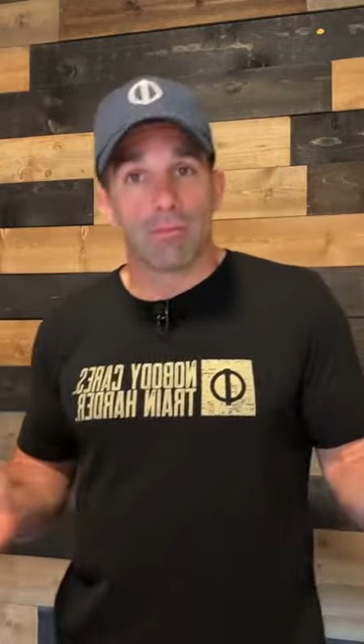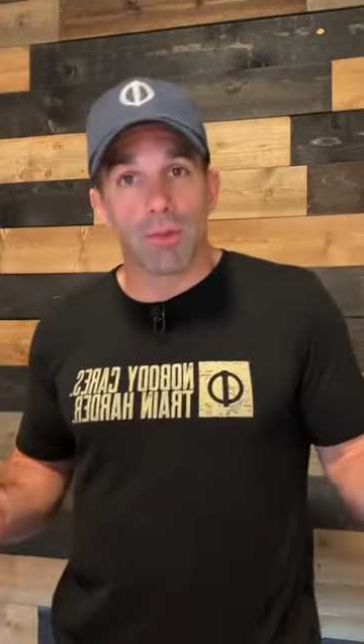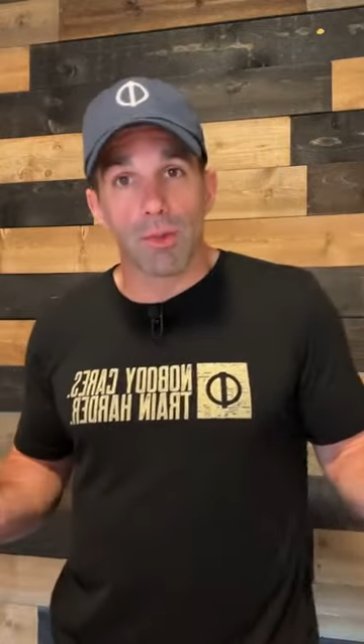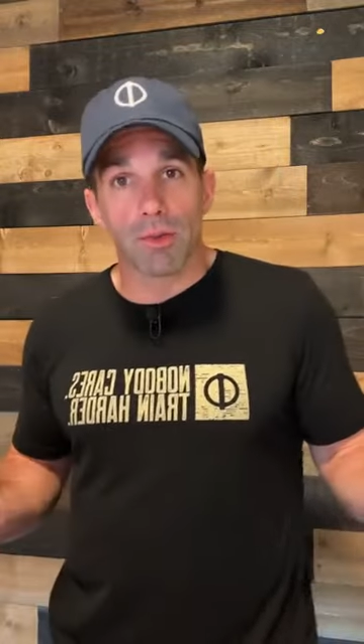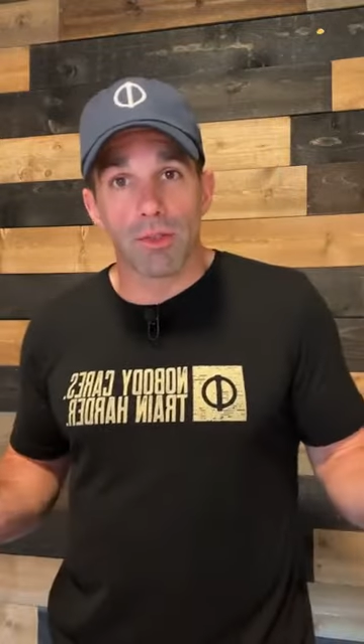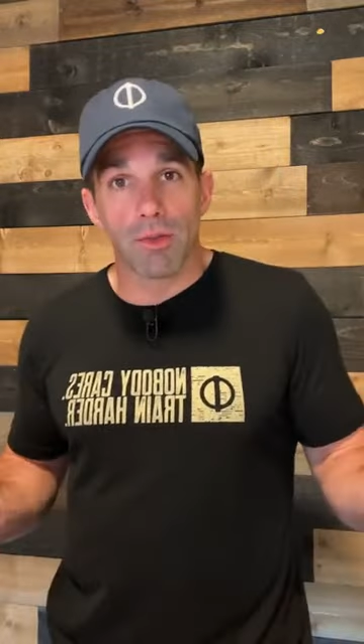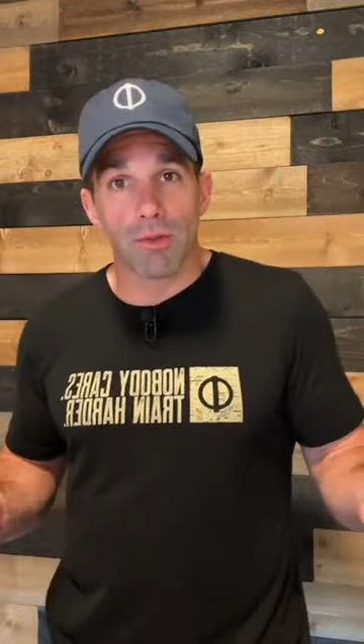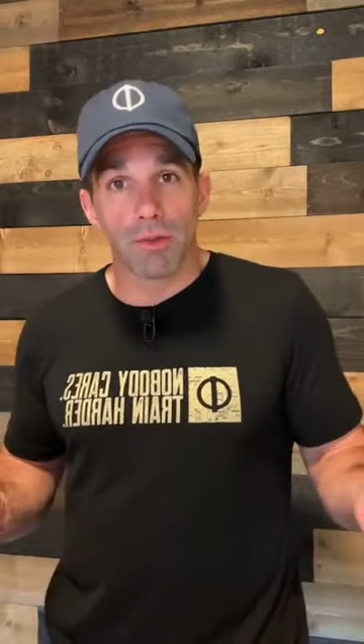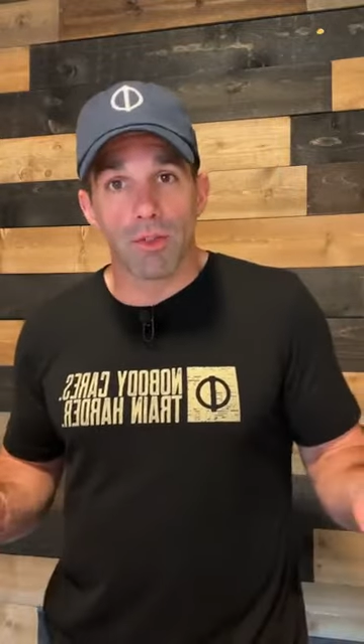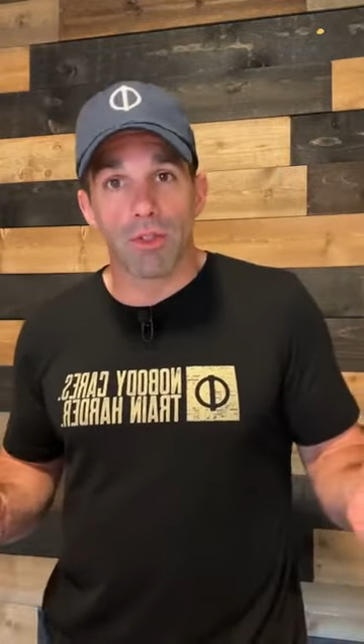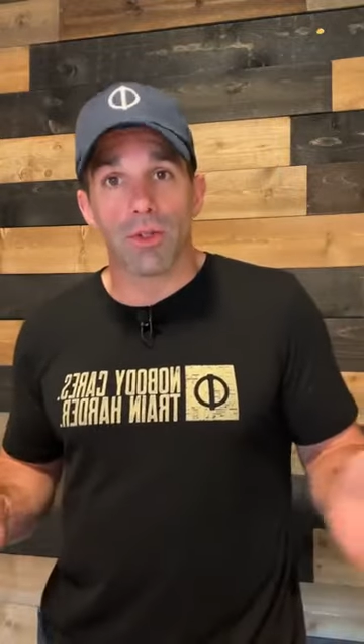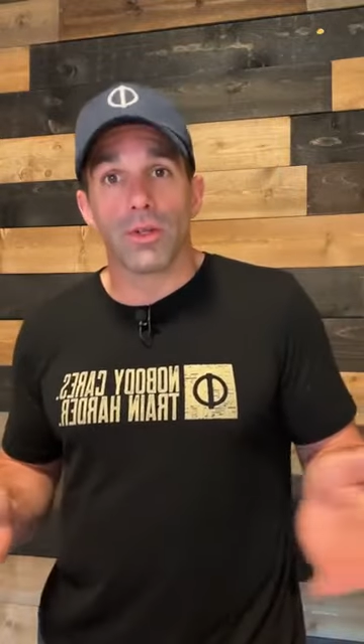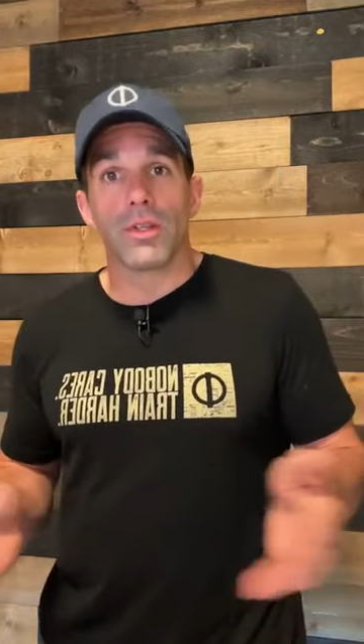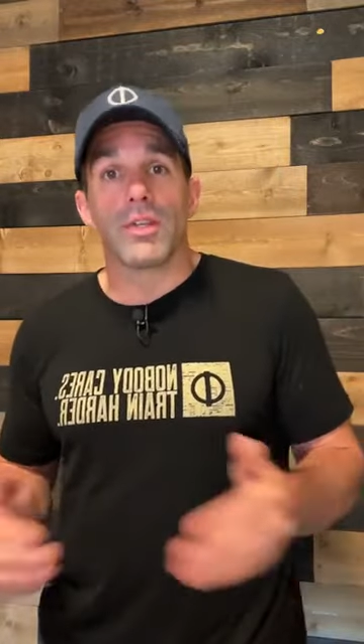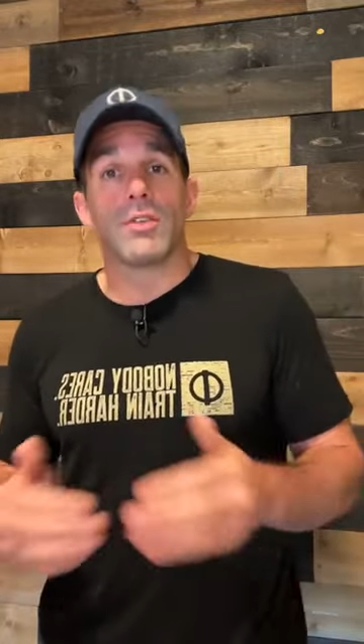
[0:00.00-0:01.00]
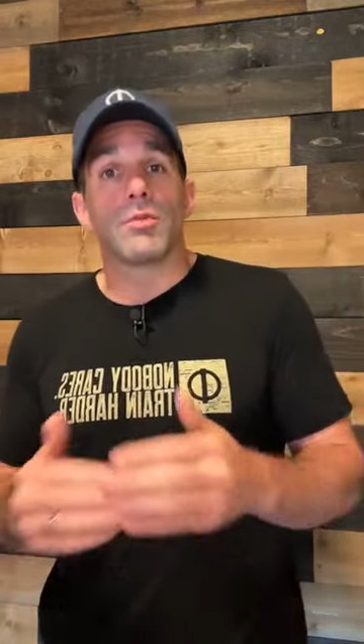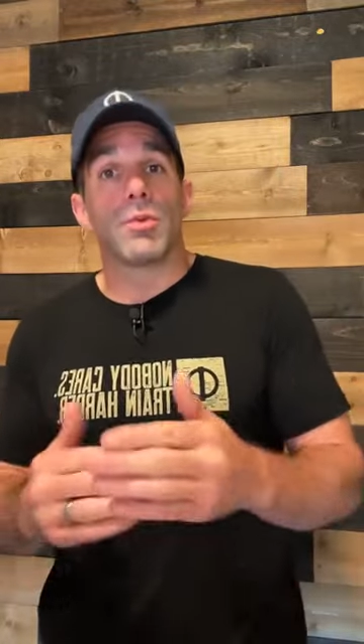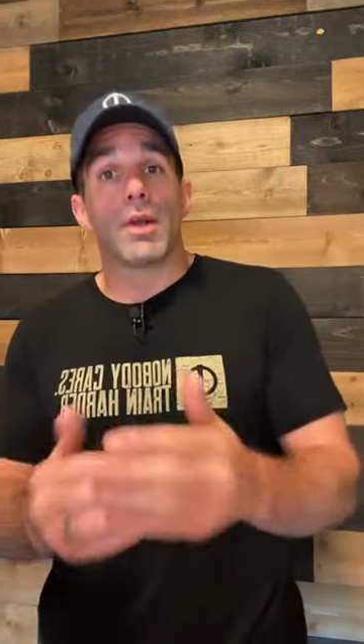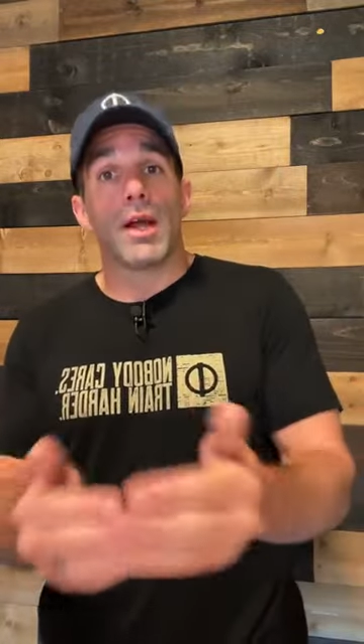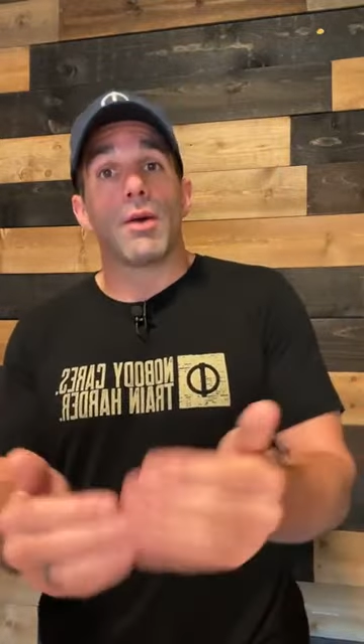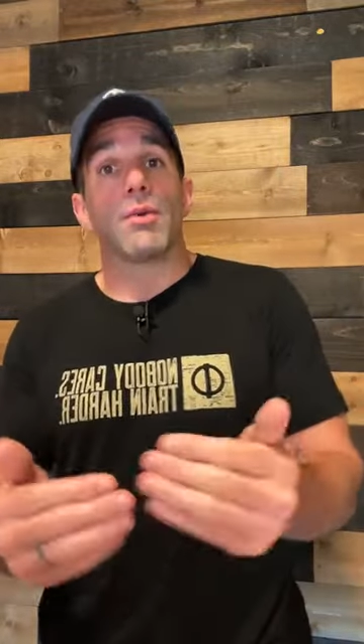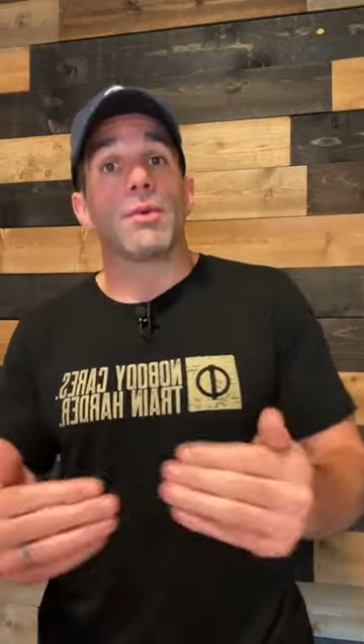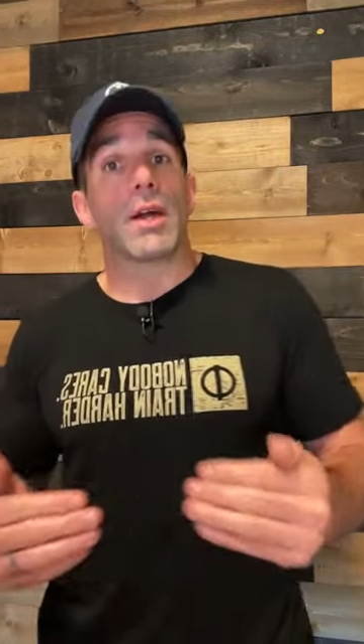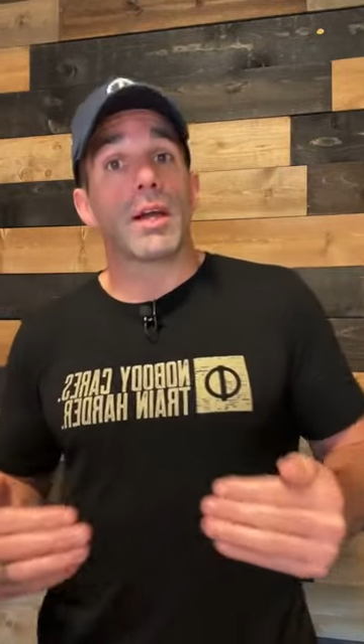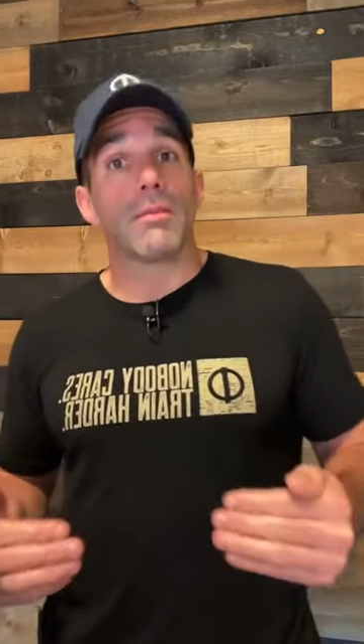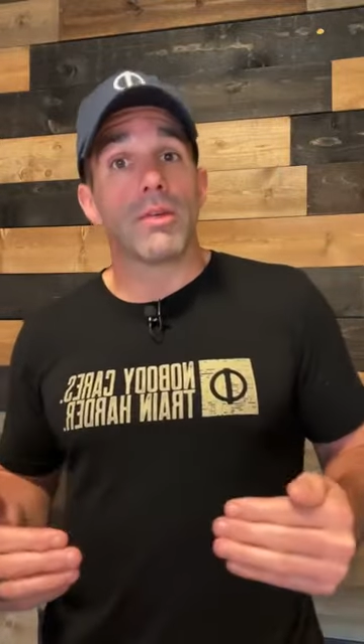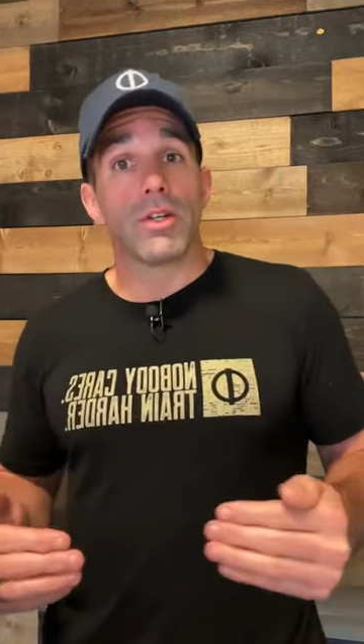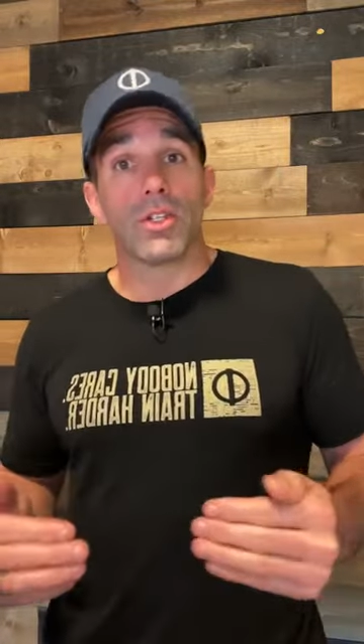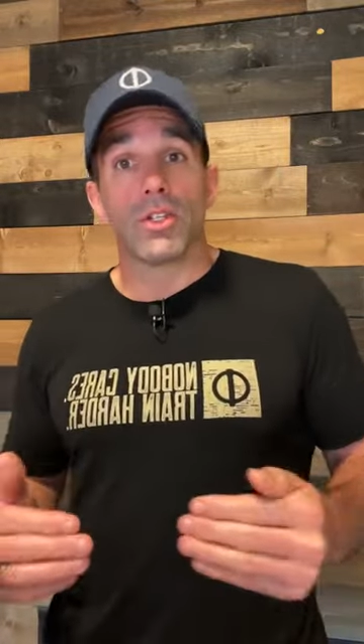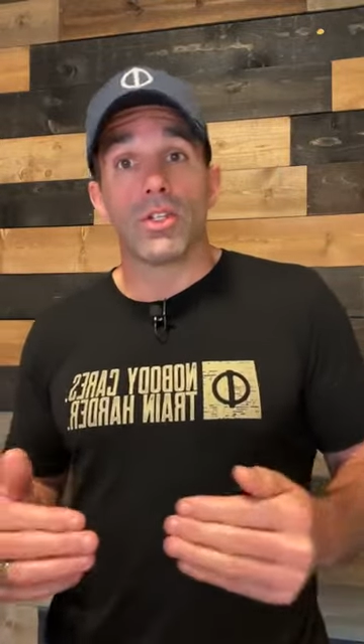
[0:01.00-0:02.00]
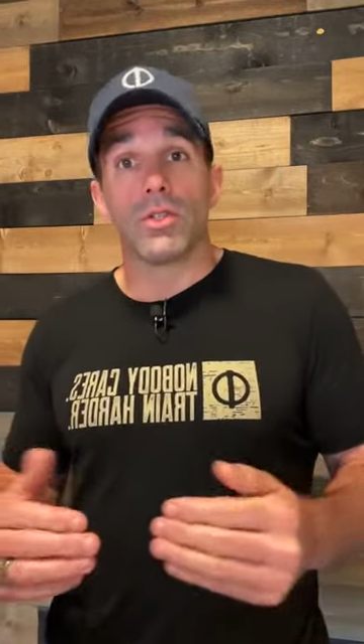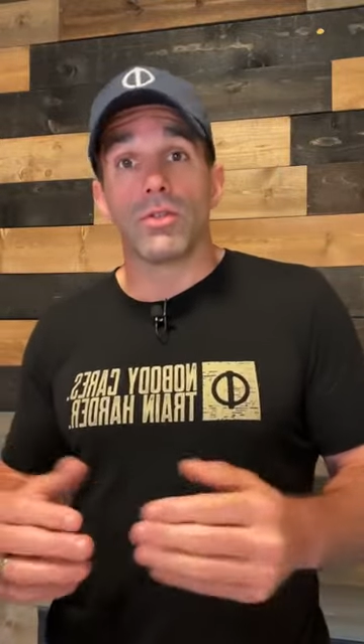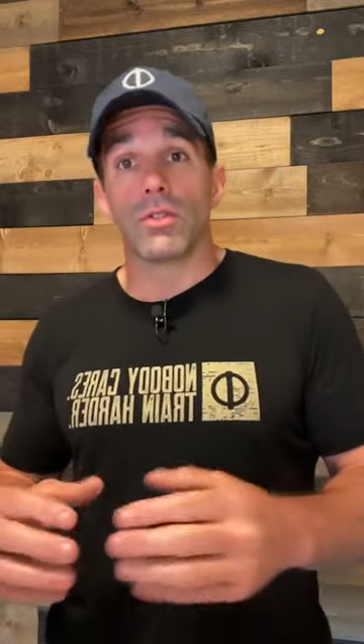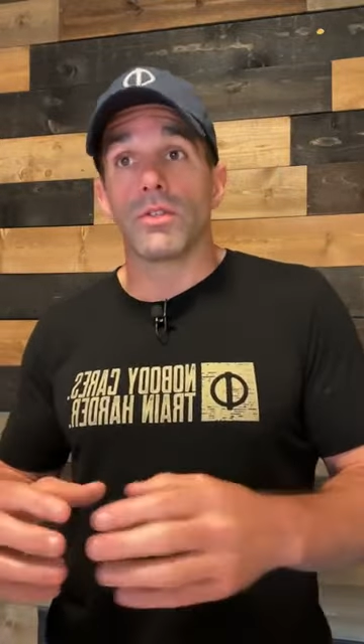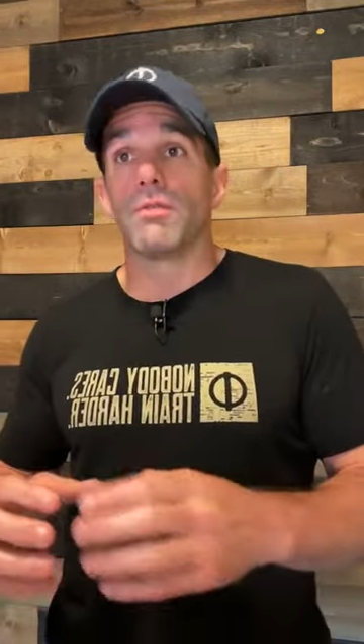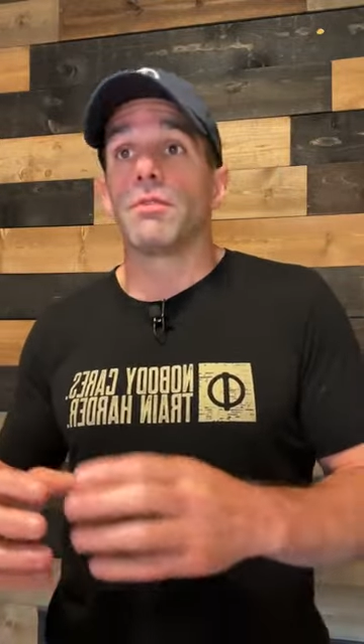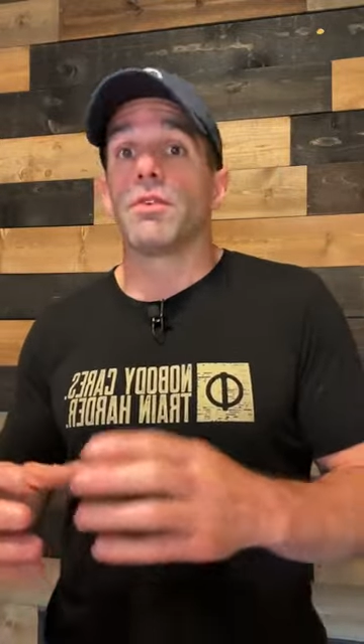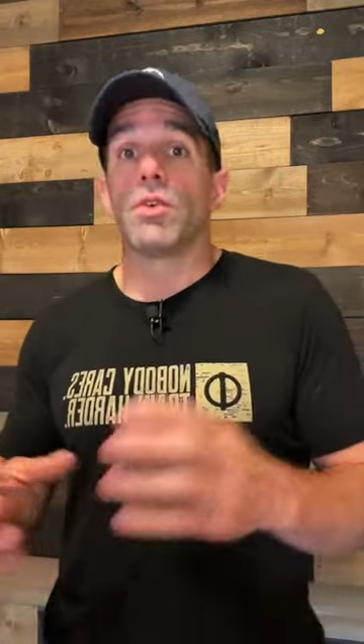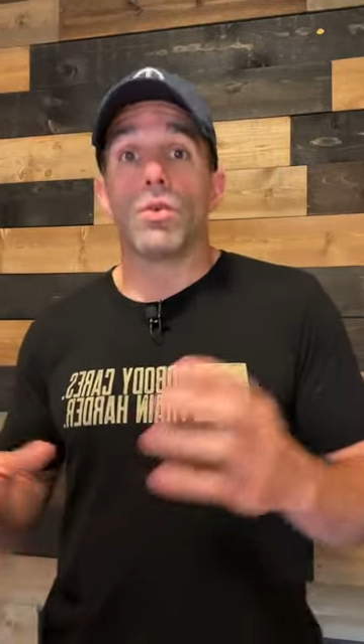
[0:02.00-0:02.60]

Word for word: people seem to enjoy these. What I would recommend you do is if